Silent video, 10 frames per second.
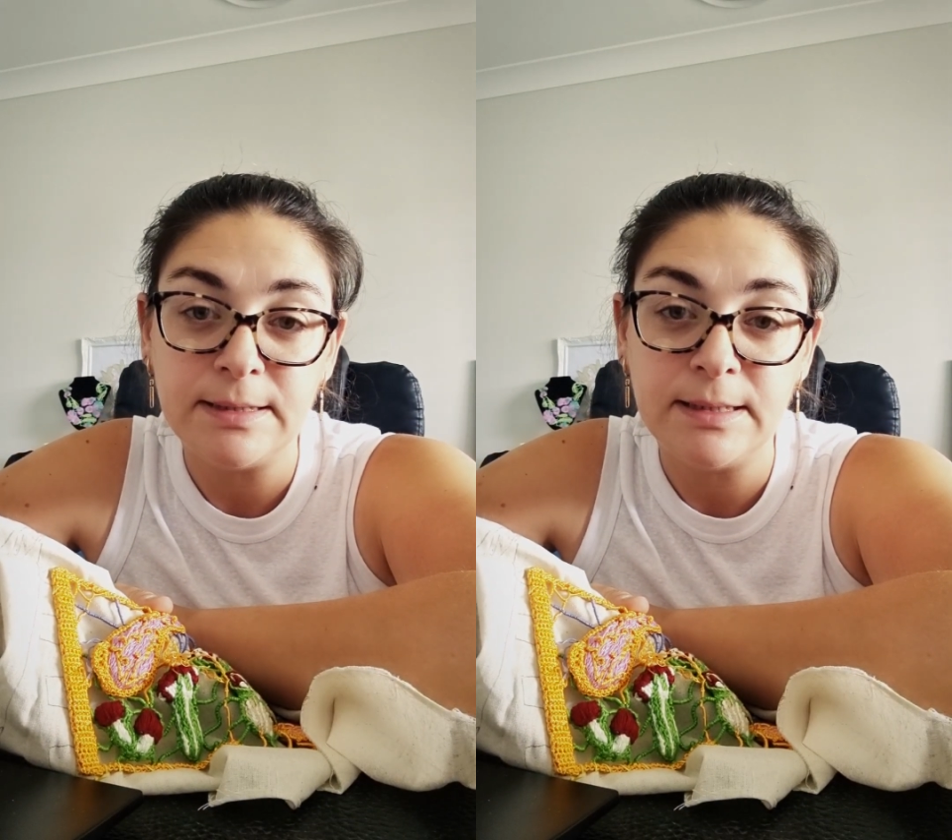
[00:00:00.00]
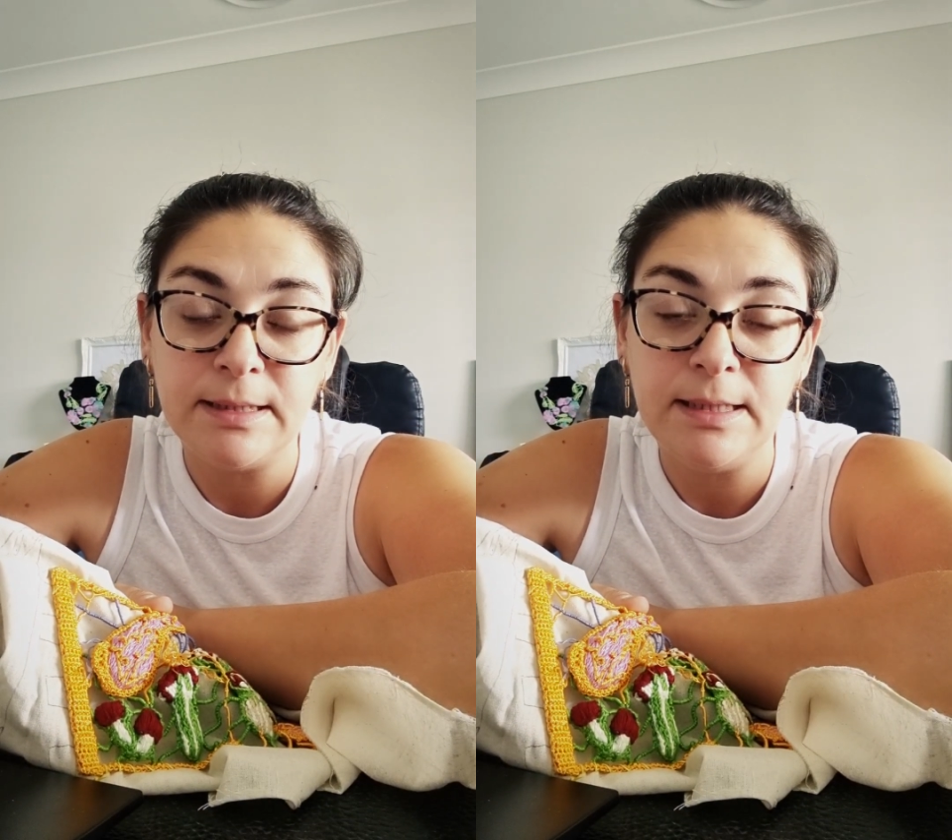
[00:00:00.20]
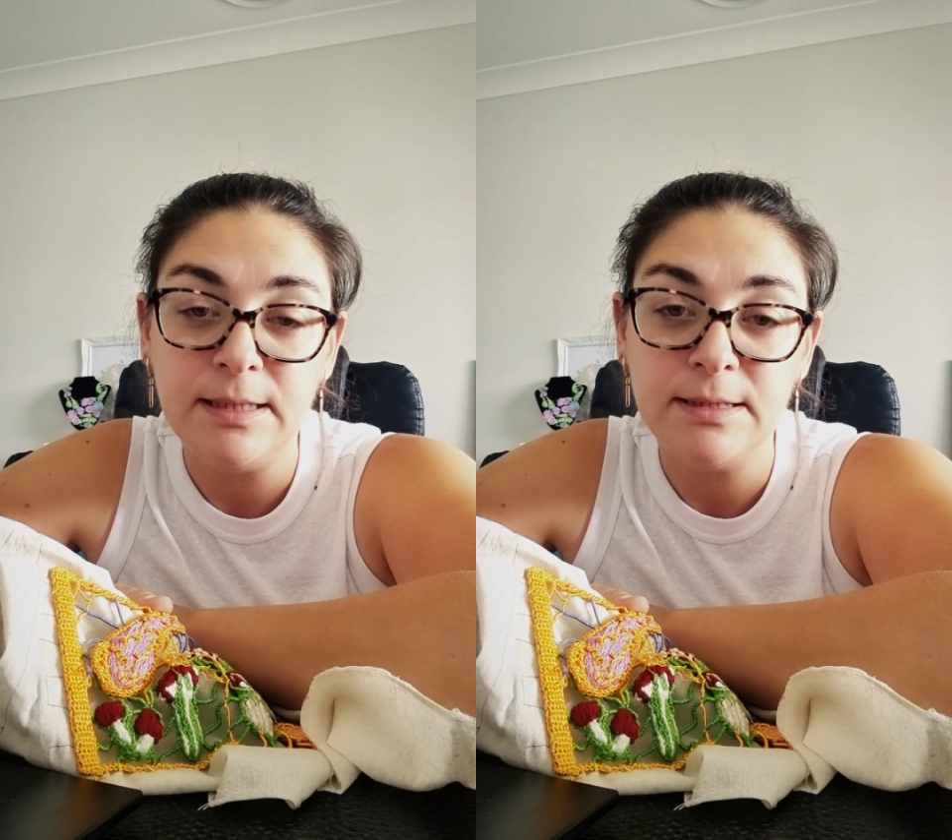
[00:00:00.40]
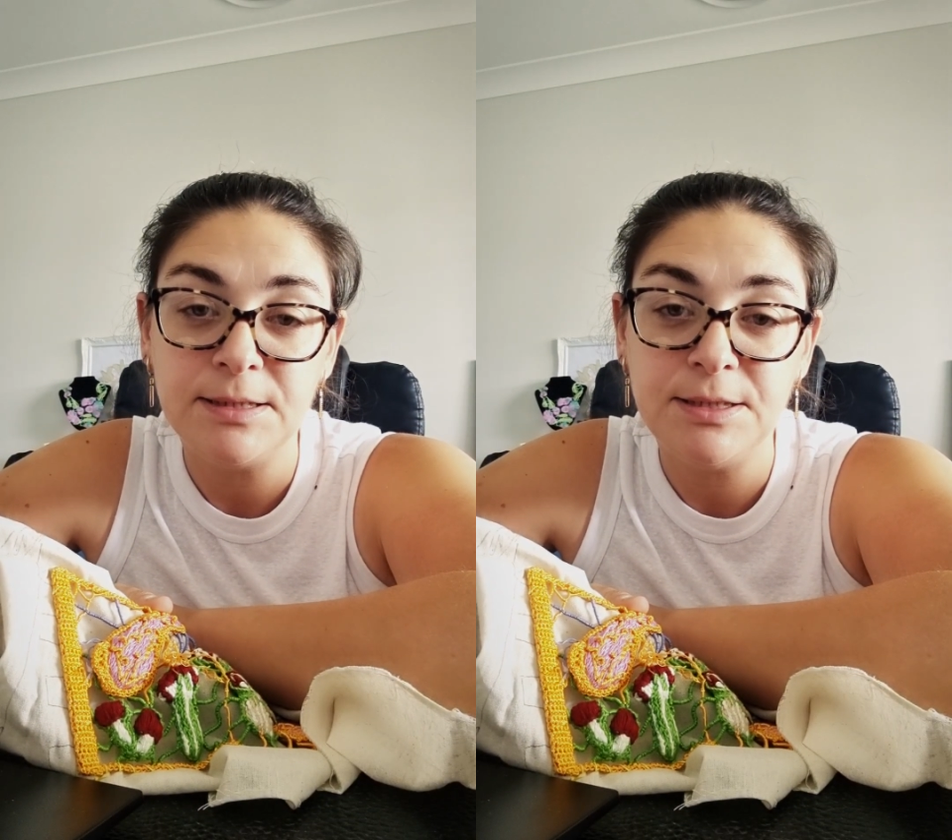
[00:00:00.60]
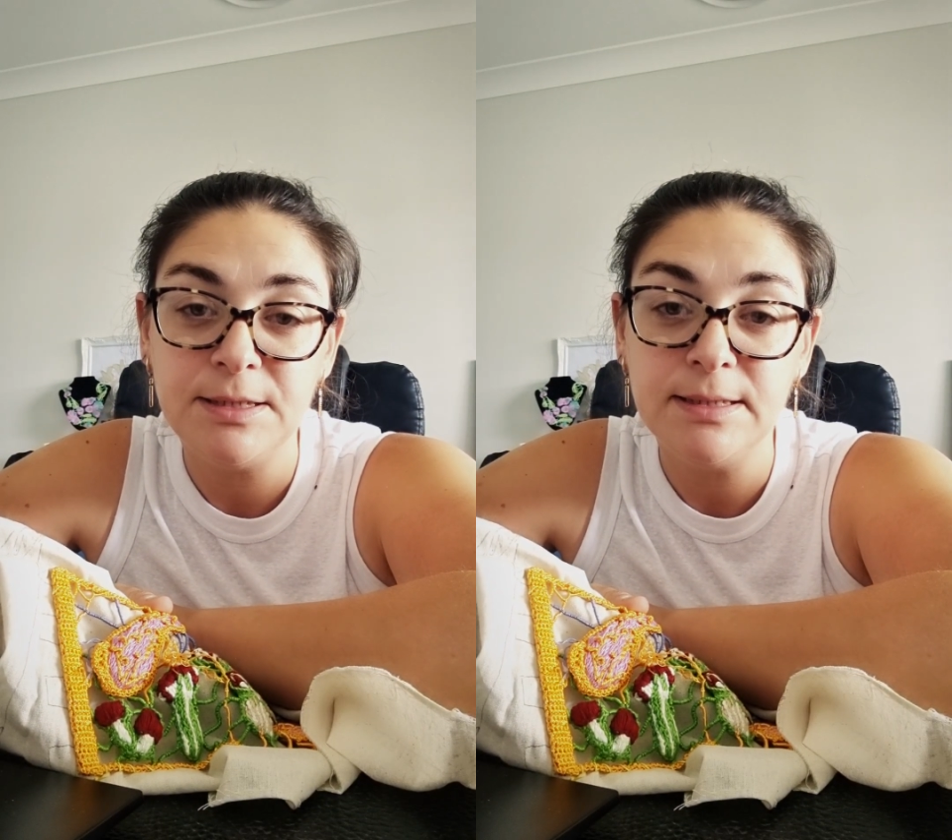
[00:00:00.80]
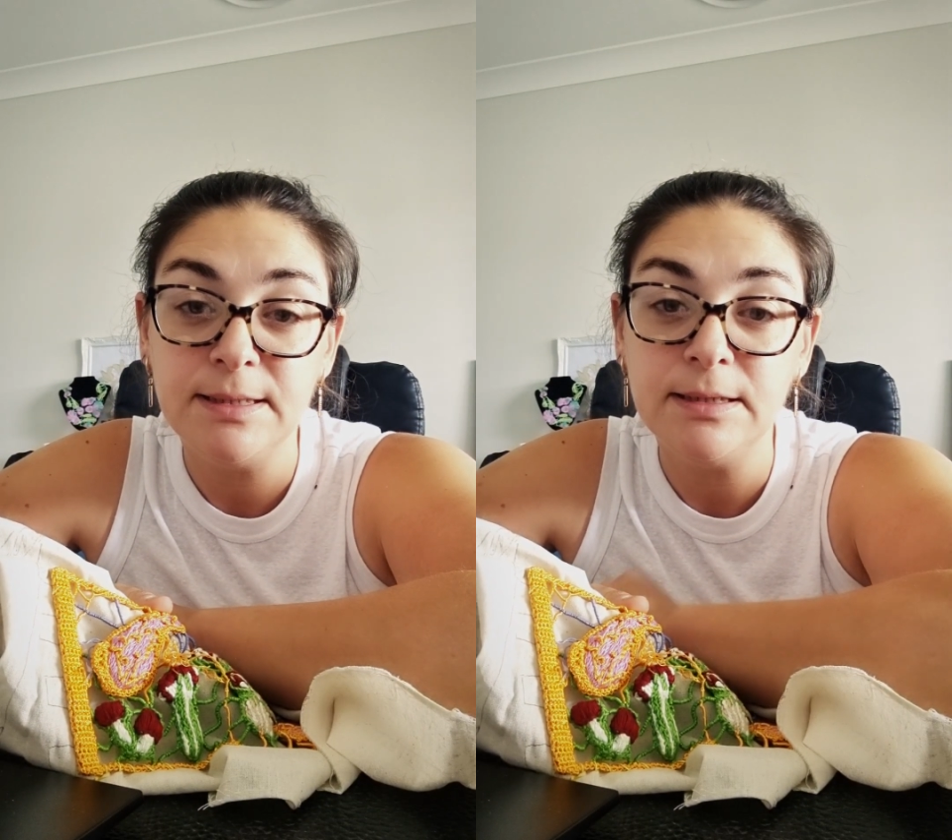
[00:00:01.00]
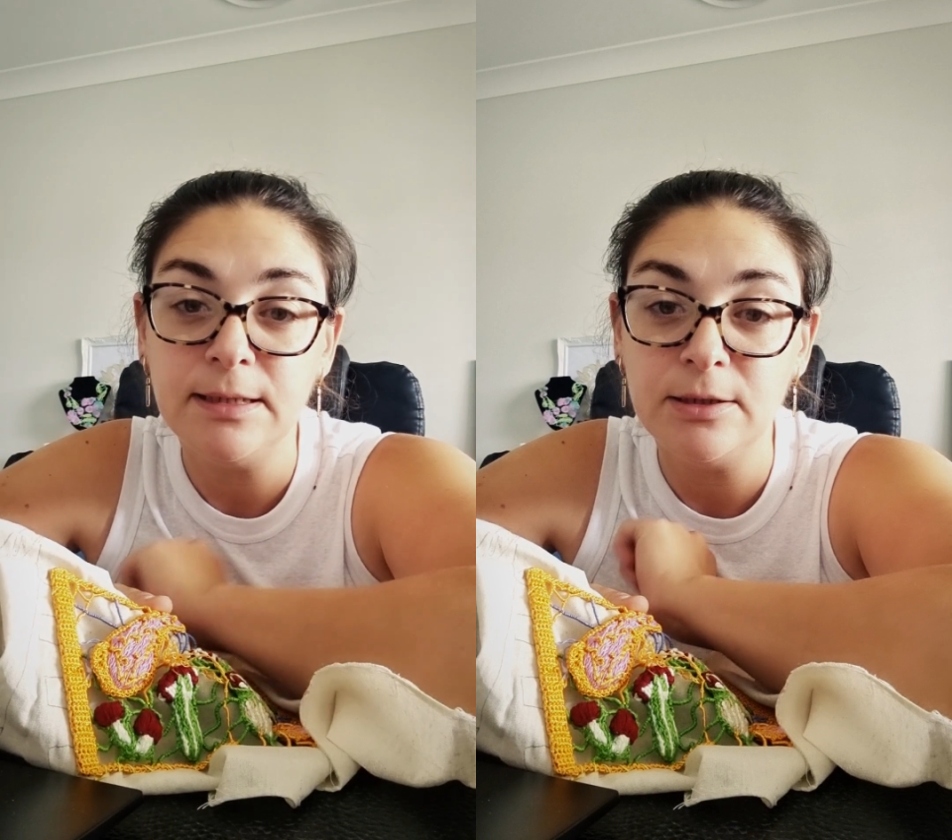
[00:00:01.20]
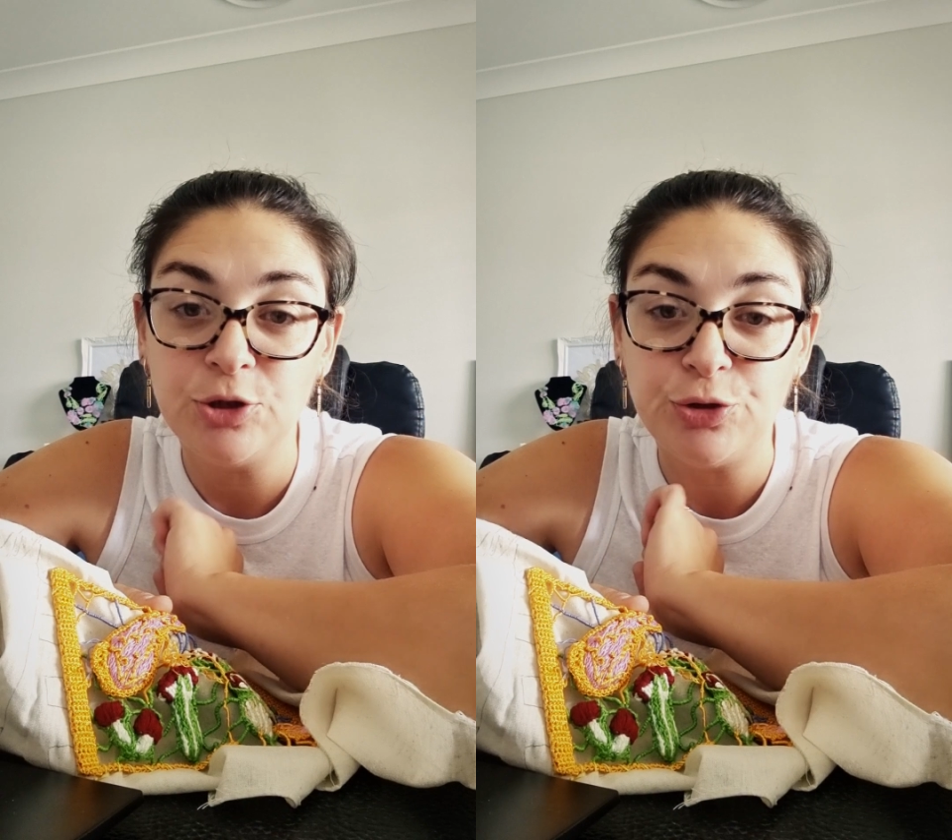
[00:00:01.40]
and here's just a
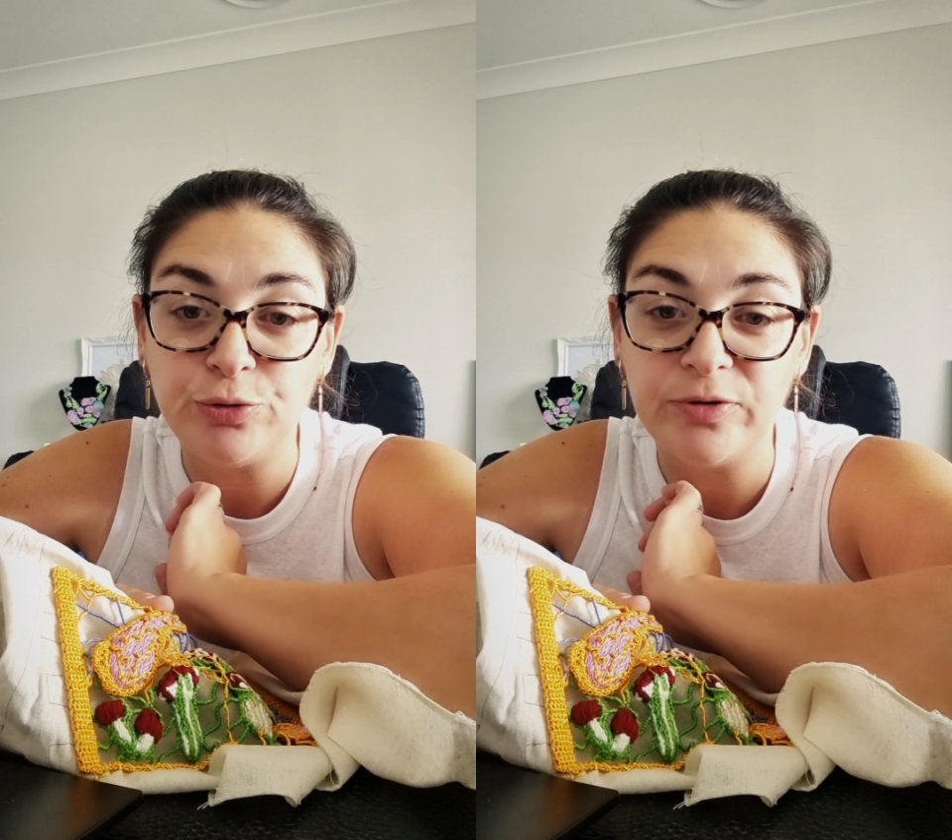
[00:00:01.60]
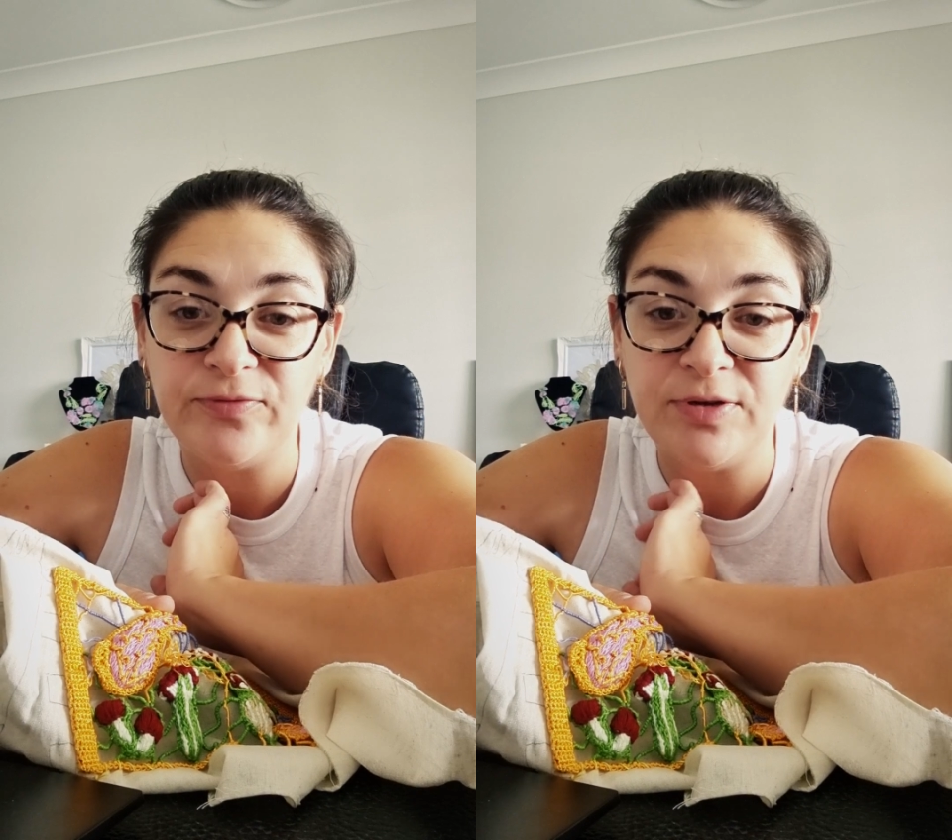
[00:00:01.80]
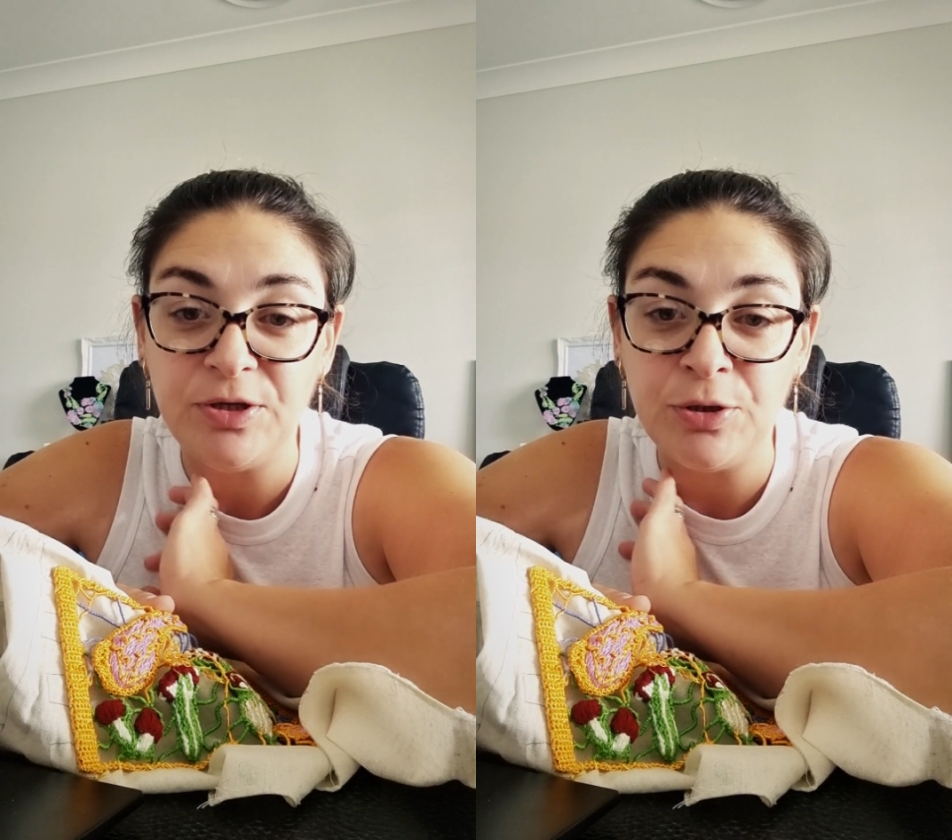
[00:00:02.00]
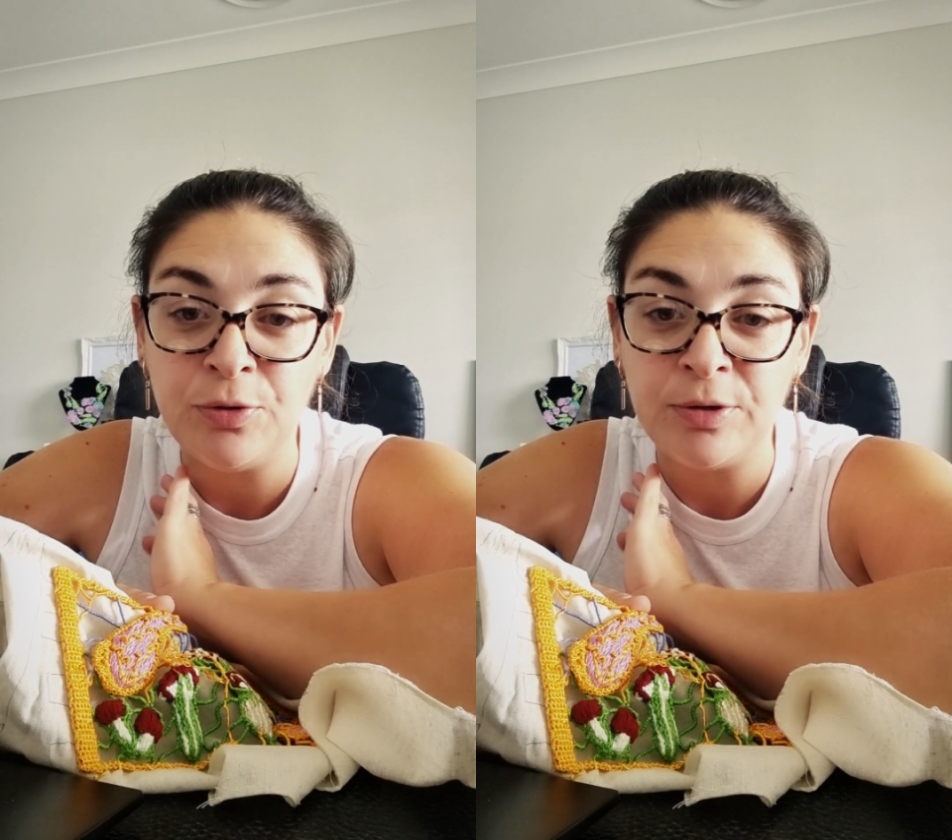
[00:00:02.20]
little short video,